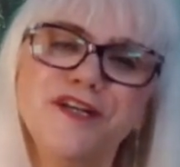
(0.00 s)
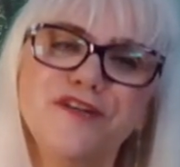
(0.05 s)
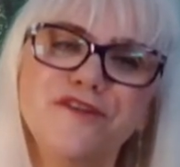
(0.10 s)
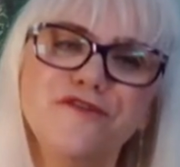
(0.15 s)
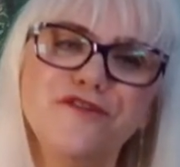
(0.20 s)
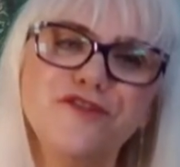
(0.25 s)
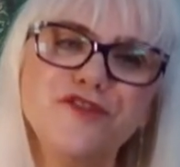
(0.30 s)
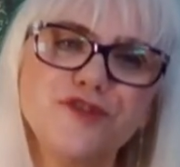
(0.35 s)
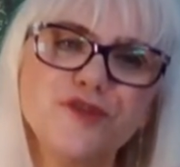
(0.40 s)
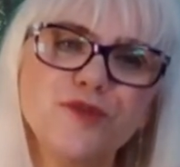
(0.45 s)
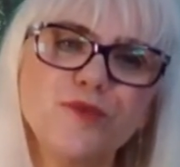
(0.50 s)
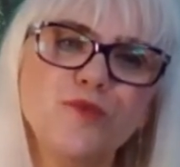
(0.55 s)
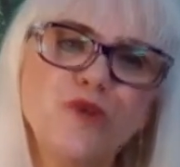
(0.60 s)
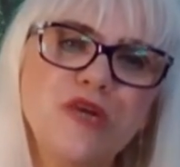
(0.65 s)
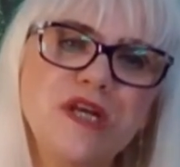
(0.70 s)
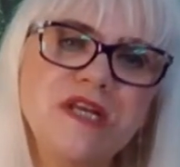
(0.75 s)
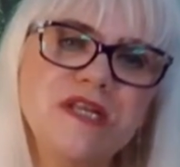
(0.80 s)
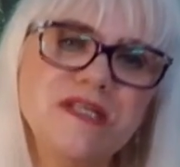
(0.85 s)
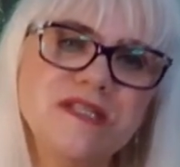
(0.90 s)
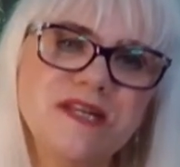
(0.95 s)
For some
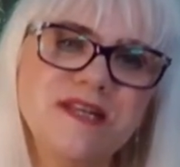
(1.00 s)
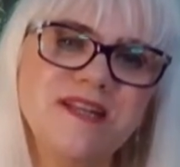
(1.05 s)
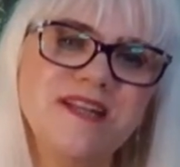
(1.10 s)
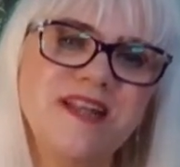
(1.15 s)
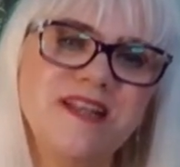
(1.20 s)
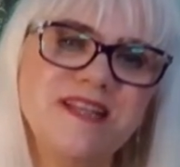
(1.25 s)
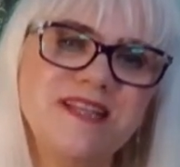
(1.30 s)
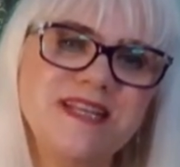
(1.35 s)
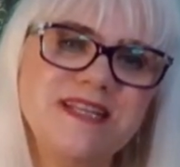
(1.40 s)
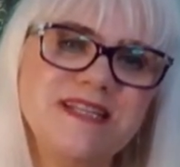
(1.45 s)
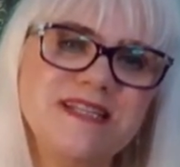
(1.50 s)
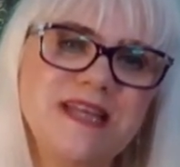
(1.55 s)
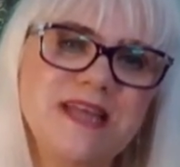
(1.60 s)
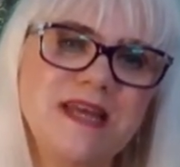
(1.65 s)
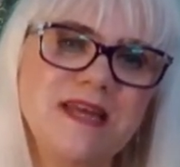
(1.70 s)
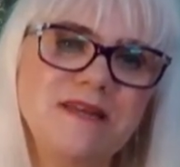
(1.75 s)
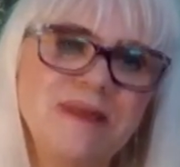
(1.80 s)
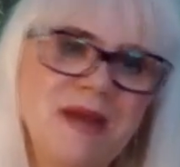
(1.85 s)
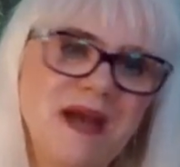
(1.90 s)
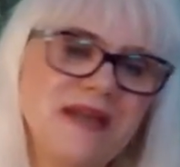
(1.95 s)
reason, this
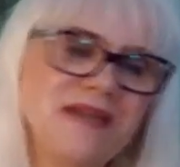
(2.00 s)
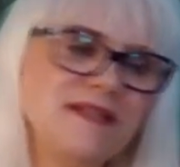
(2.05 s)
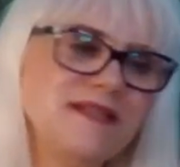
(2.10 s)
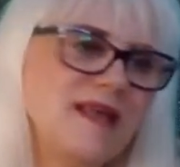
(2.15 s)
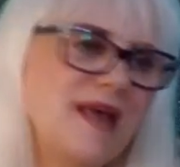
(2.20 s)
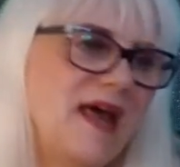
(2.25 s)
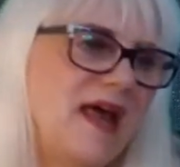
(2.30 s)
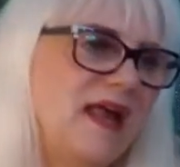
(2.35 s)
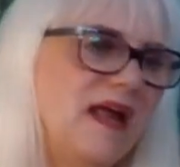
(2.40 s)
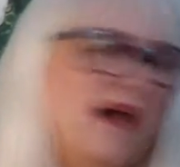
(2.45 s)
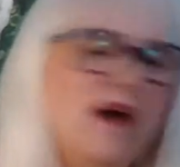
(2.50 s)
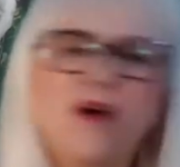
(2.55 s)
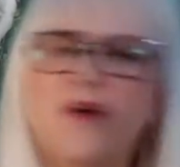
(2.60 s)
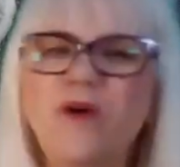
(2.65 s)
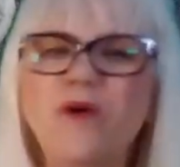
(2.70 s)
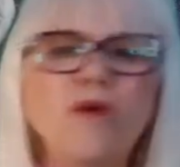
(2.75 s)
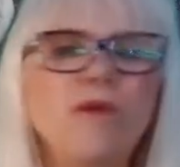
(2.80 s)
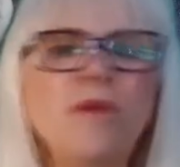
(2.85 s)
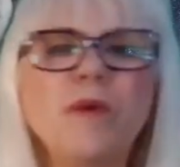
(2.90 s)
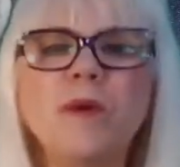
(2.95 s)
kid might say,
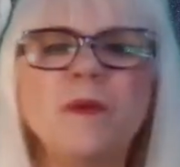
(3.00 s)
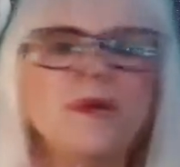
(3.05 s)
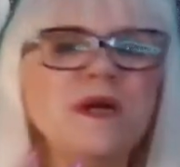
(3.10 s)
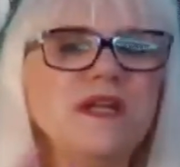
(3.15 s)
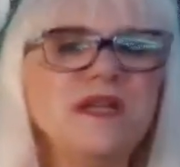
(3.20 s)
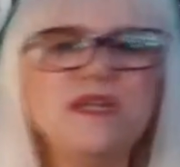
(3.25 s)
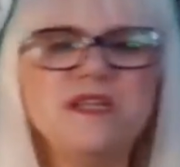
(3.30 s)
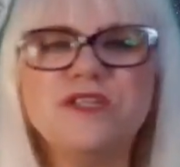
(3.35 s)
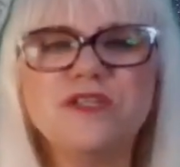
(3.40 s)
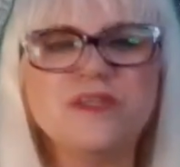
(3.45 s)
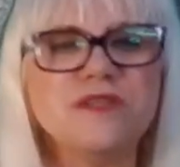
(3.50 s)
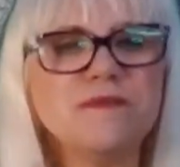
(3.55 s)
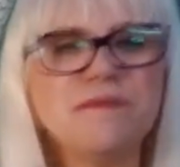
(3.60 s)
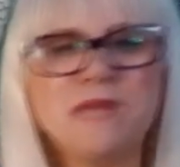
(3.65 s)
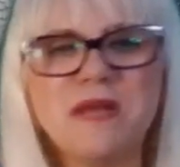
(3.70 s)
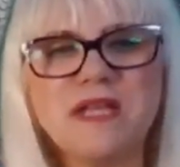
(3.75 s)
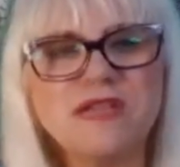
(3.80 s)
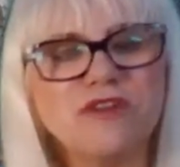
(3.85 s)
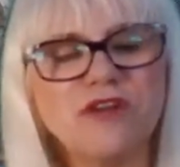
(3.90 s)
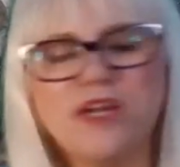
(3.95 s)
oh, Mama, it doesn't
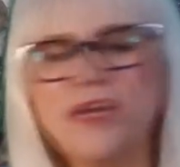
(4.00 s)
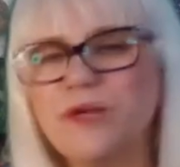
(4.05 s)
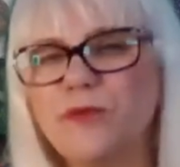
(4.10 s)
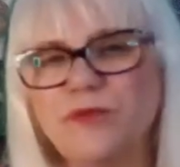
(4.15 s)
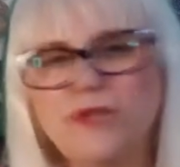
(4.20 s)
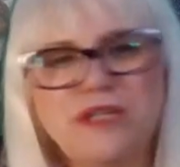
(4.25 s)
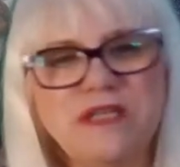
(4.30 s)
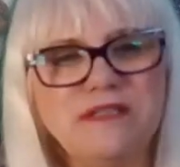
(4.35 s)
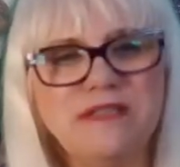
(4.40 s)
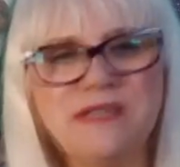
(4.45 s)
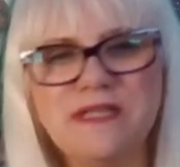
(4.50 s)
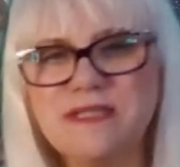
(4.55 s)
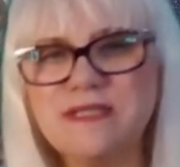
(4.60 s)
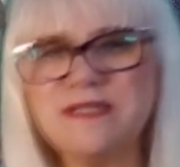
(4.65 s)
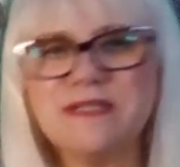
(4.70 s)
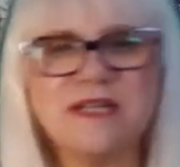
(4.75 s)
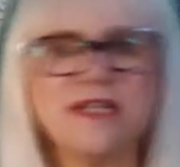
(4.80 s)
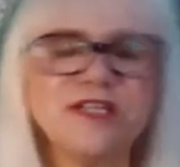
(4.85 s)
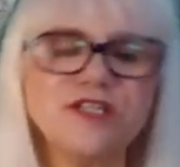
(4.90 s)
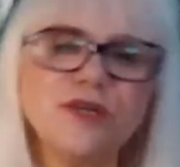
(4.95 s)
matter, I don't need this
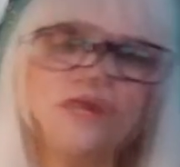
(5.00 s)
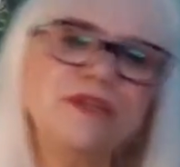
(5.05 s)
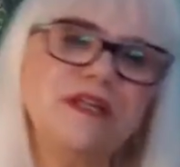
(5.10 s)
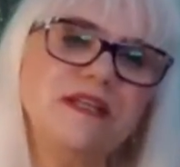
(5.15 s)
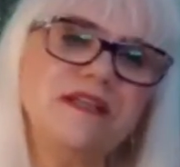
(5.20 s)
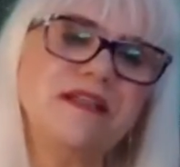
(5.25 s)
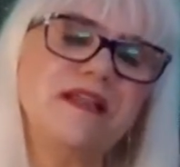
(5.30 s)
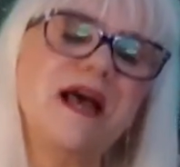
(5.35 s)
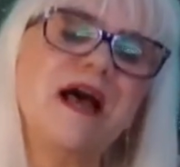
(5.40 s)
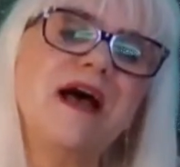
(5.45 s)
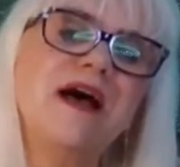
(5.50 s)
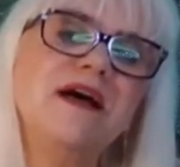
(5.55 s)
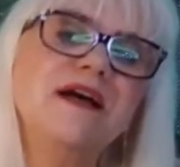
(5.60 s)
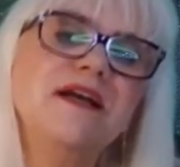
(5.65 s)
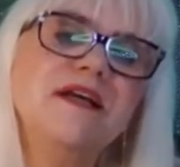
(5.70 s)
and I don't need that.